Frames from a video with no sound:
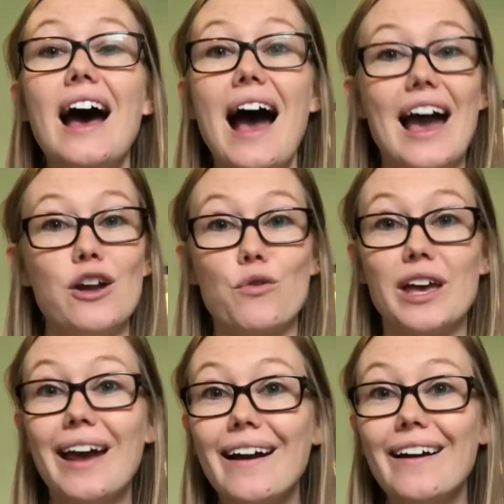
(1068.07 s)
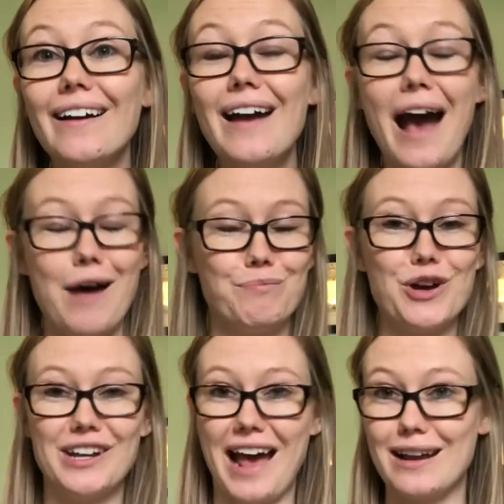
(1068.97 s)
I don't care. I'm
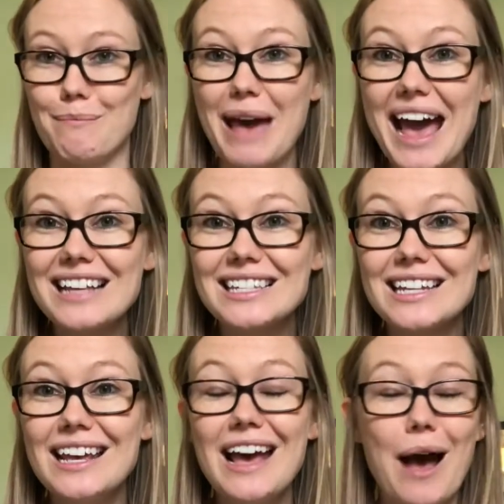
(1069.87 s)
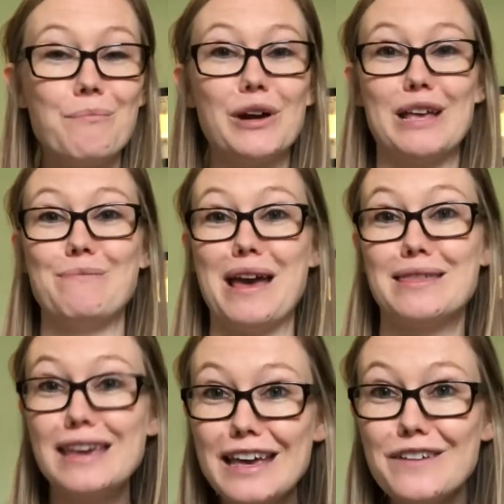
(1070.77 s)
putting on a mask. I'm bringing my
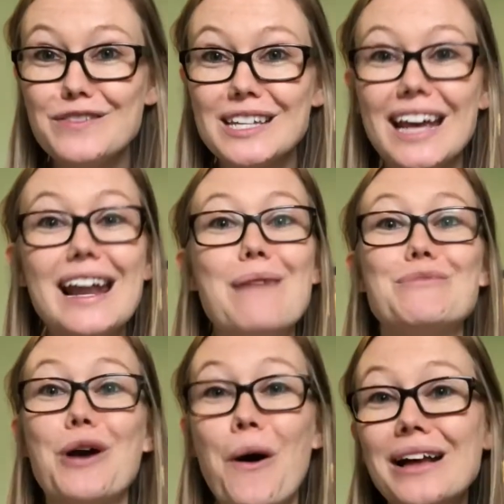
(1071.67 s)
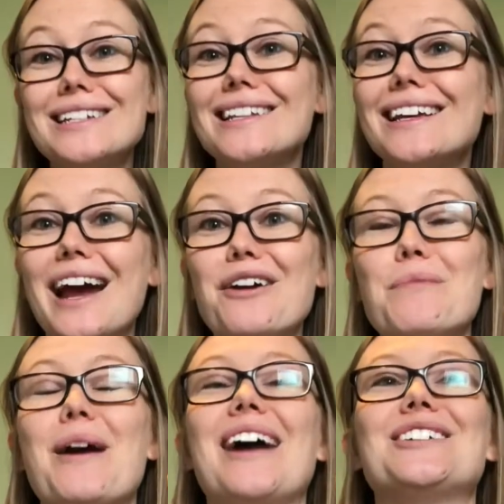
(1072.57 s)
thieves, and I'm going to the
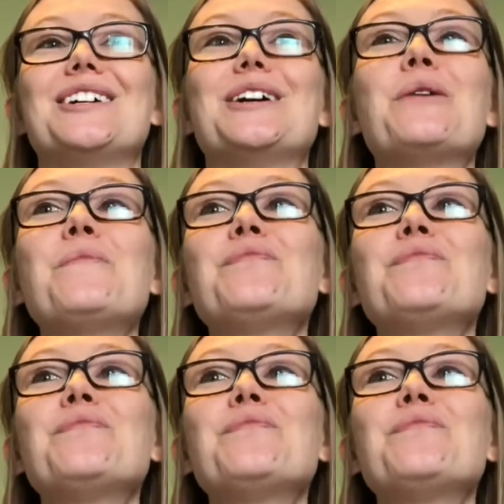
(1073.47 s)
chiropractor.